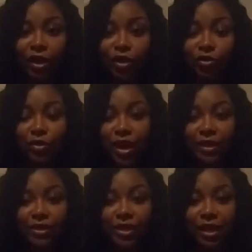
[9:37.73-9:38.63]
you
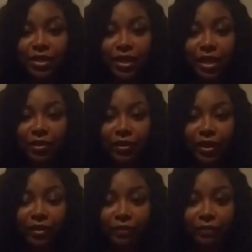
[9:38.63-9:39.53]
guys got together in
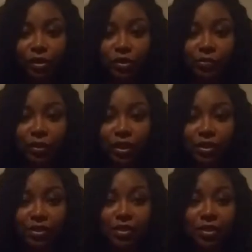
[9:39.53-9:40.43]
the first place.